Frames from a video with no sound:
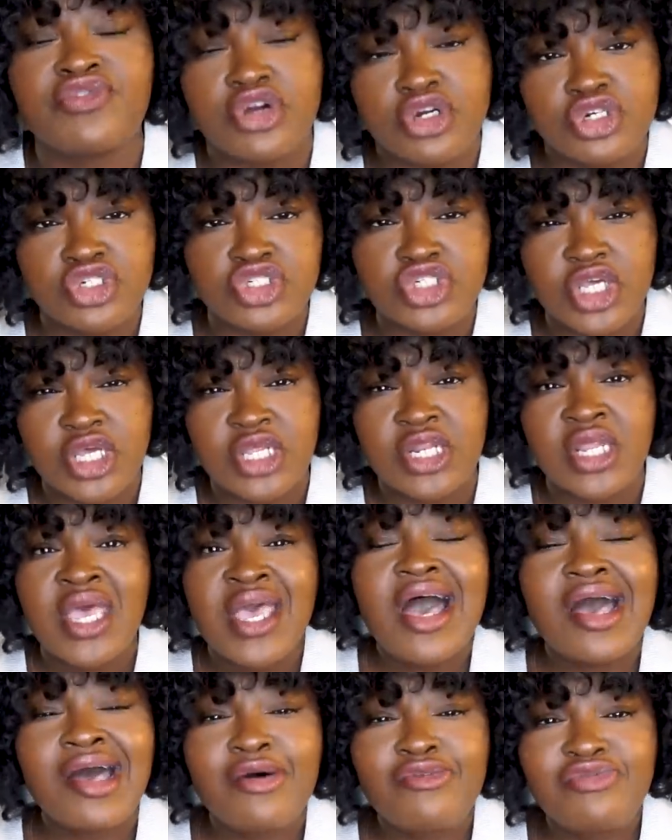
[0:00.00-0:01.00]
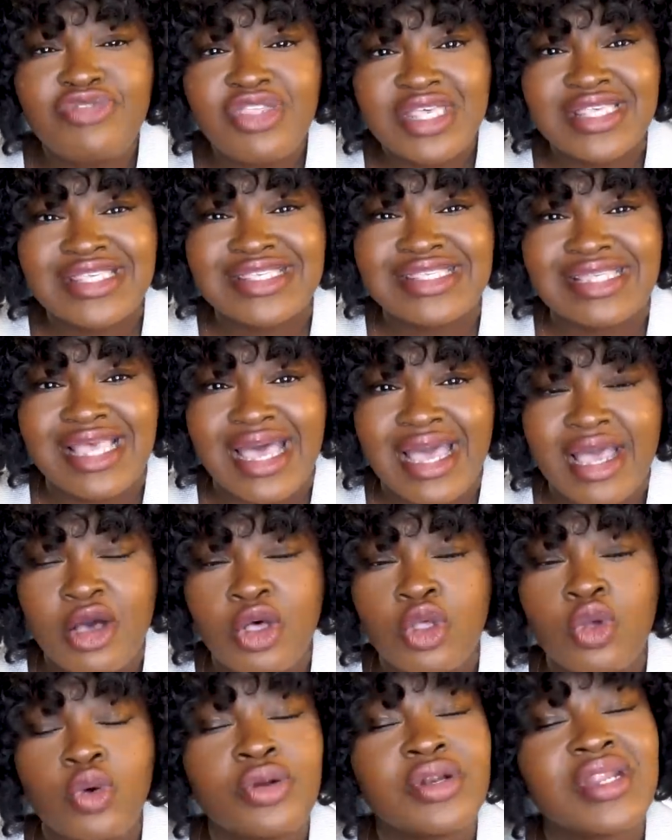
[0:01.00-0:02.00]
version of this
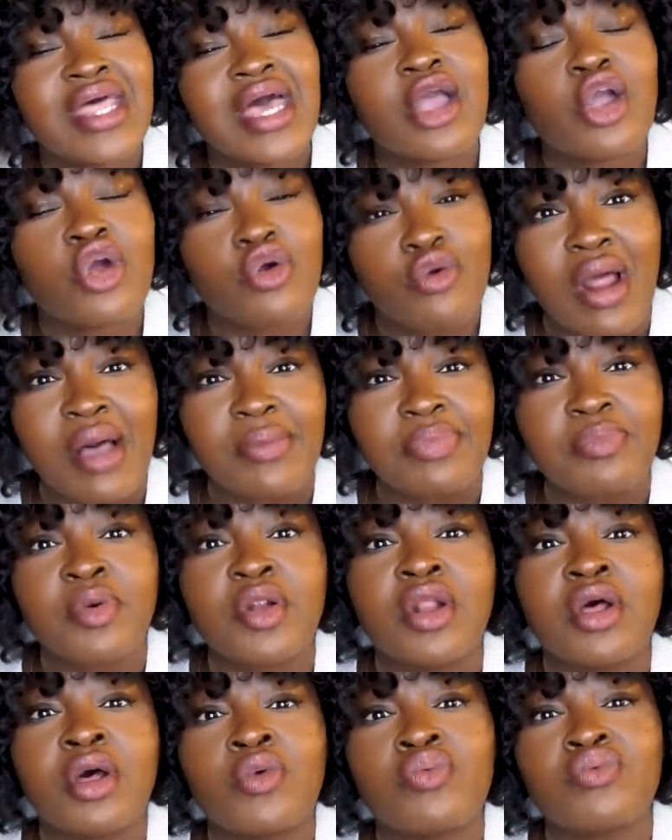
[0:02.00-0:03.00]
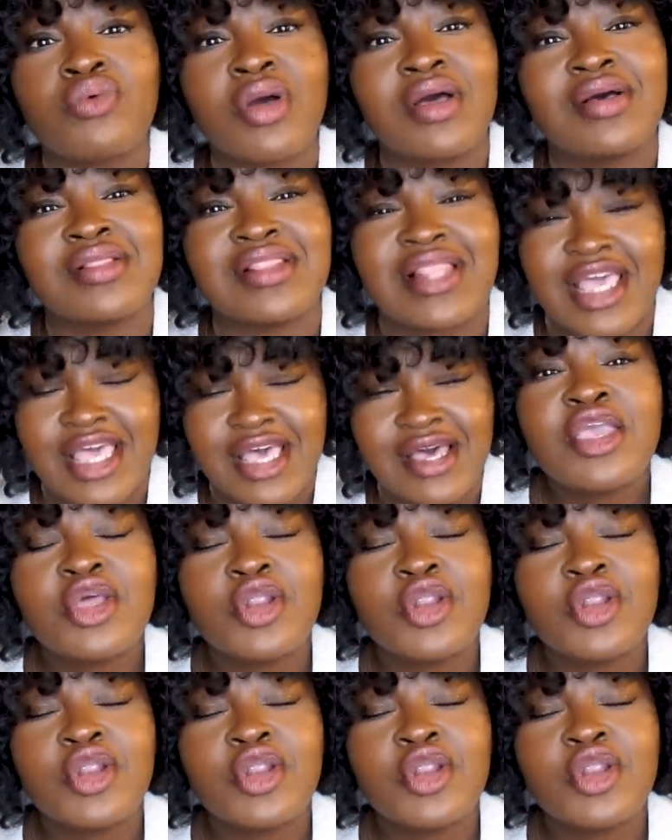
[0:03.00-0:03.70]
style, or not cropped, but a like,